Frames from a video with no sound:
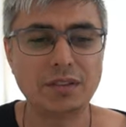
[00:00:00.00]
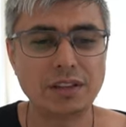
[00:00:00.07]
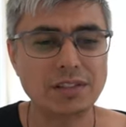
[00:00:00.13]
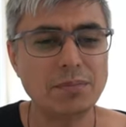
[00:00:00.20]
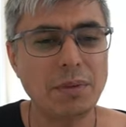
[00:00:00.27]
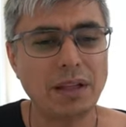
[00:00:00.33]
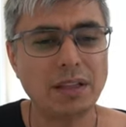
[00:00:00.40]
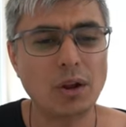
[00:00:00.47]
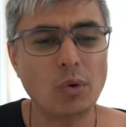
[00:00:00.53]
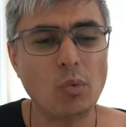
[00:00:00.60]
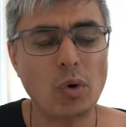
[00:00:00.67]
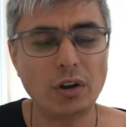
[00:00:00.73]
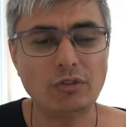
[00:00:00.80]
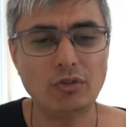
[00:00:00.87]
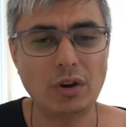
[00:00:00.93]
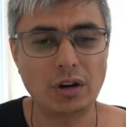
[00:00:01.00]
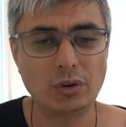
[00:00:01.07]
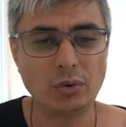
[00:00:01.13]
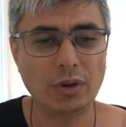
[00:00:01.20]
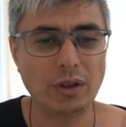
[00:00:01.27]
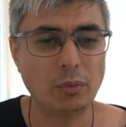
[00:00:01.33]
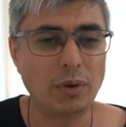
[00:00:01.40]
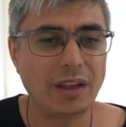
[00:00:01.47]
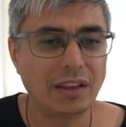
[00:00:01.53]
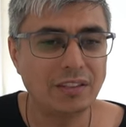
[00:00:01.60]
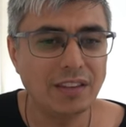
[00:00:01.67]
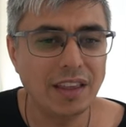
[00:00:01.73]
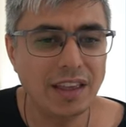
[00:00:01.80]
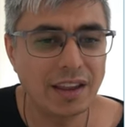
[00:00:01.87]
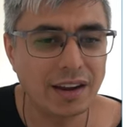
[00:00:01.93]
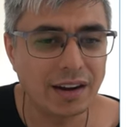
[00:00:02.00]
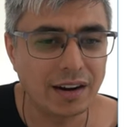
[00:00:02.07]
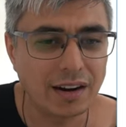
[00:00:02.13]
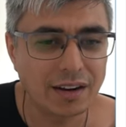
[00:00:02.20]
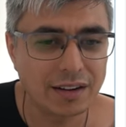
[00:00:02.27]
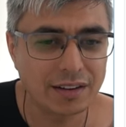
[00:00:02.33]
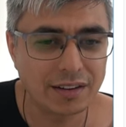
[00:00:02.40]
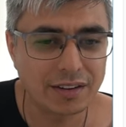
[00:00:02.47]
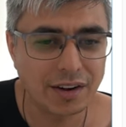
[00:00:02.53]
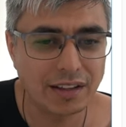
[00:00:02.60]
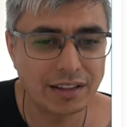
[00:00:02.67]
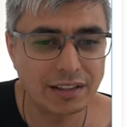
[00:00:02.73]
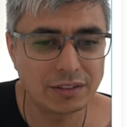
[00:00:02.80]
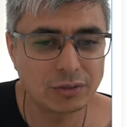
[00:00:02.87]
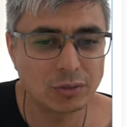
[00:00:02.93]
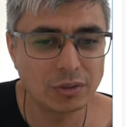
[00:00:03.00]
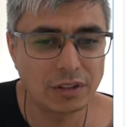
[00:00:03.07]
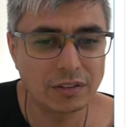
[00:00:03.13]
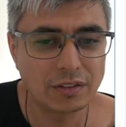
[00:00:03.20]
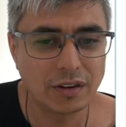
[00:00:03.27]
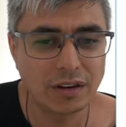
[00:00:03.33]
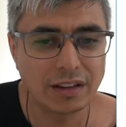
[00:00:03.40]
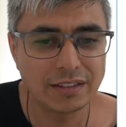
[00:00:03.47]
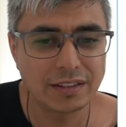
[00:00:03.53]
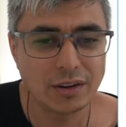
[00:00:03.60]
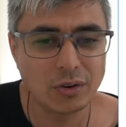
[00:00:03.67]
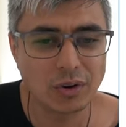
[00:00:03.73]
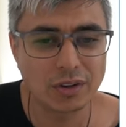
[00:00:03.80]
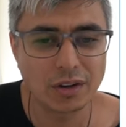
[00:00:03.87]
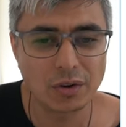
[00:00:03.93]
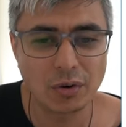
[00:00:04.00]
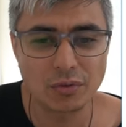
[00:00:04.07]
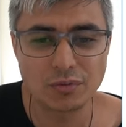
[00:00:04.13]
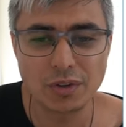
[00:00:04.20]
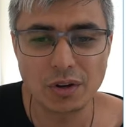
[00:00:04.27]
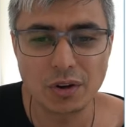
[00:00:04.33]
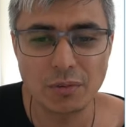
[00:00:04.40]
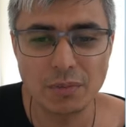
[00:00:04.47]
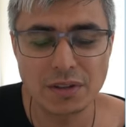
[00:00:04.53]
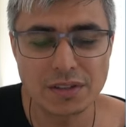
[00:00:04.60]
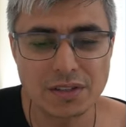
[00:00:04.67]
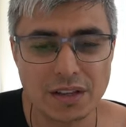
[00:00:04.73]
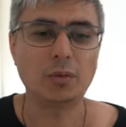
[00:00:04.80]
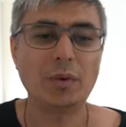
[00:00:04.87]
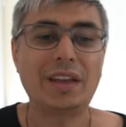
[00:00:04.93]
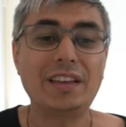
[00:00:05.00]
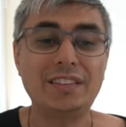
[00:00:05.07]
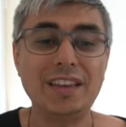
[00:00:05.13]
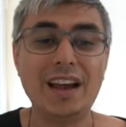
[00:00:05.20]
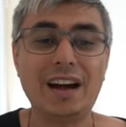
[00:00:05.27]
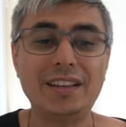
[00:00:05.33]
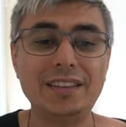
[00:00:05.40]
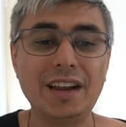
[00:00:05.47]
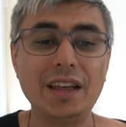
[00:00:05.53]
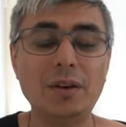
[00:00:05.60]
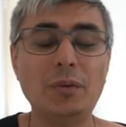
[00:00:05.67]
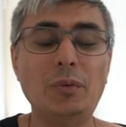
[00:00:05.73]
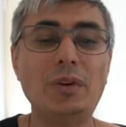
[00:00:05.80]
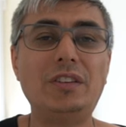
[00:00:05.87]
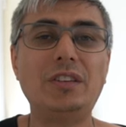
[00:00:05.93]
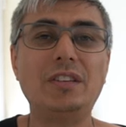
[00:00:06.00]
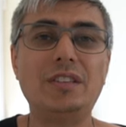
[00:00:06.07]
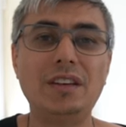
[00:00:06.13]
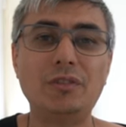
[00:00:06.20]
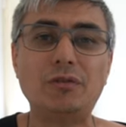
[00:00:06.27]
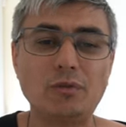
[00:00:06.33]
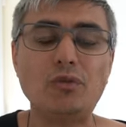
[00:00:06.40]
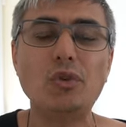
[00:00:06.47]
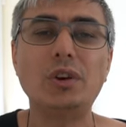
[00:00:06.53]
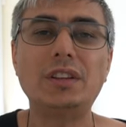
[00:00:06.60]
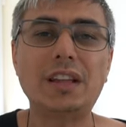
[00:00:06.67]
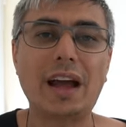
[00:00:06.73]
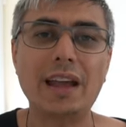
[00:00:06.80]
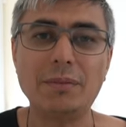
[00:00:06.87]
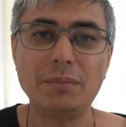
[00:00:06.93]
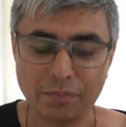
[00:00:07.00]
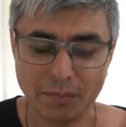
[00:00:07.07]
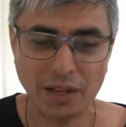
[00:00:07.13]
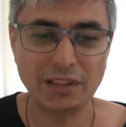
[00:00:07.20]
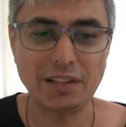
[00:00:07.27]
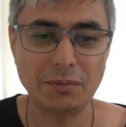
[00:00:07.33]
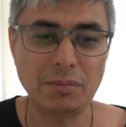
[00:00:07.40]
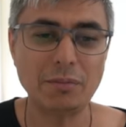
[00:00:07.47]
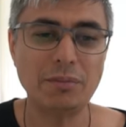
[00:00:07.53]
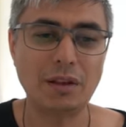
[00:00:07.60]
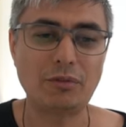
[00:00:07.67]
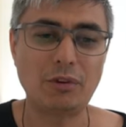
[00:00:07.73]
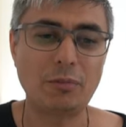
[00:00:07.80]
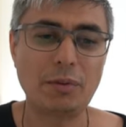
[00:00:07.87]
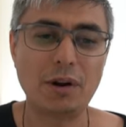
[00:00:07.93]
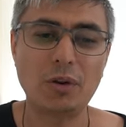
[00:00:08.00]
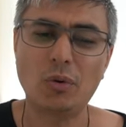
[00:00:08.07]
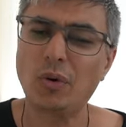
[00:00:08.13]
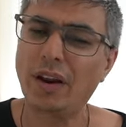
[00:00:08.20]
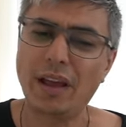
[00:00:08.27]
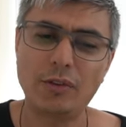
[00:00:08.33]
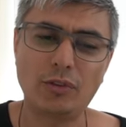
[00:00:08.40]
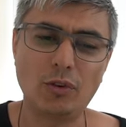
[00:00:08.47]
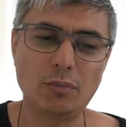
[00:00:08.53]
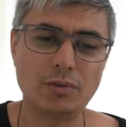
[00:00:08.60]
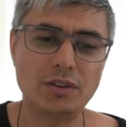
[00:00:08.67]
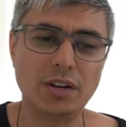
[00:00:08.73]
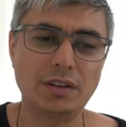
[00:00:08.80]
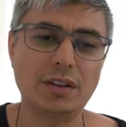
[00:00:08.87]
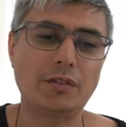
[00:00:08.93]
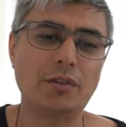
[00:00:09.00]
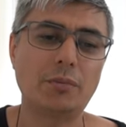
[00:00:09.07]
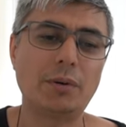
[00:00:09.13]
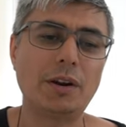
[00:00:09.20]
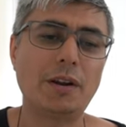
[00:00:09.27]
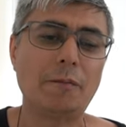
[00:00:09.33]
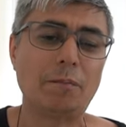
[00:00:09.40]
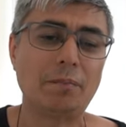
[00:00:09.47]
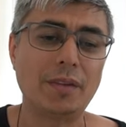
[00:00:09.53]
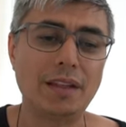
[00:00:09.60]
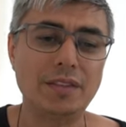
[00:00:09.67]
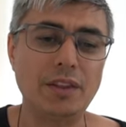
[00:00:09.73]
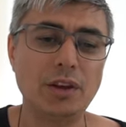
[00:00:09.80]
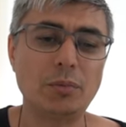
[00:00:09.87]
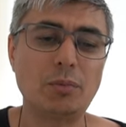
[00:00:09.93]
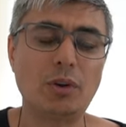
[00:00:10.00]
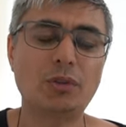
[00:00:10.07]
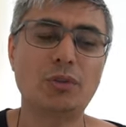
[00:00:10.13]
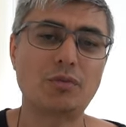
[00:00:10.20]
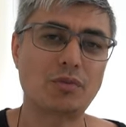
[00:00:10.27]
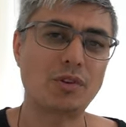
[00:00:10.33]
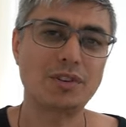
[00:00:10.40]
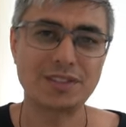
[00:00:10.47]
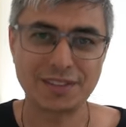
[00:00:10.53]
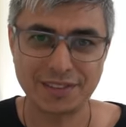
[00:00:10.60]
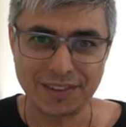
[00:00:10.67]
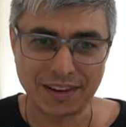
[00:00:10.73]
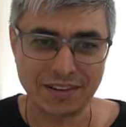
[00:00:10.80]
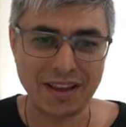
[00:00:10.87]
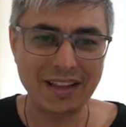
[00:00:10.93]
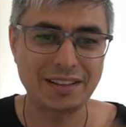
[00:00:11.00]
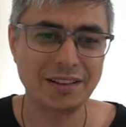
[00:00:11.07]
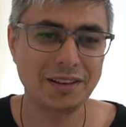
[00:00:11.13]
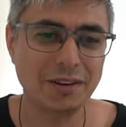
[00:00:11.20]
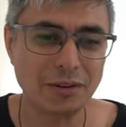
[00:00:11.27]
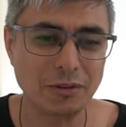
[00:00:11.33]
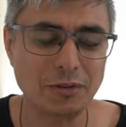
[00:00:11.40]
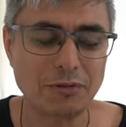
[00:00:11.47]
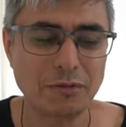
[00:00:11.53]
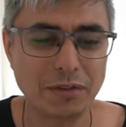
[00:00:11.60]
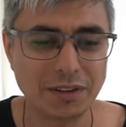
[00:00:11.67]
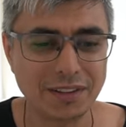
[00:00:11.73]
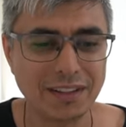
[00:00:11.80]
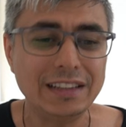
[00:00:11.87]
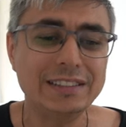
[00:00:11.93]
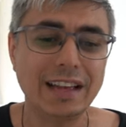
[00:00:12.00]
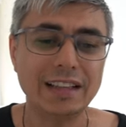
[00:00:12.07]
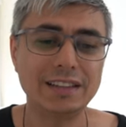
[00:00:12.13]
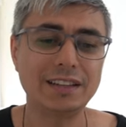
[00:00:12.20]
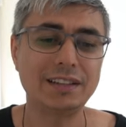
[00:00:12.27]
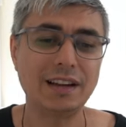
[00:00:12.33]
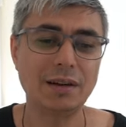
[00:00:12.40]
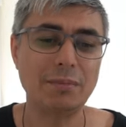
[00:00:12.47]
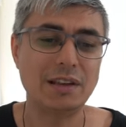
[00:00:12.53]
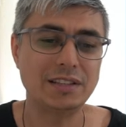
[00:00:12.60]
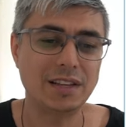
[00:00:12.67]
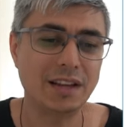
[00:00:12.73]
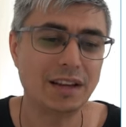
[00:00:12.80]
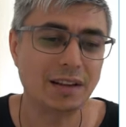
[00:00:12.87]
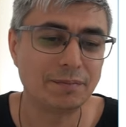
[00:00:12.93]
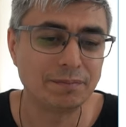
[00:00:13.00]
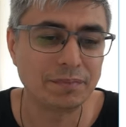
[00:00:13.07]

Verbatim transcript: Doesn't matter what you are doing, we can see here uh, credits to this release in order of the commits. We can see Andre, which is the full-time BlenderBIM developer or IFC OpenShell developer, and Dion Moult, of course, the creator of this add-on, amazing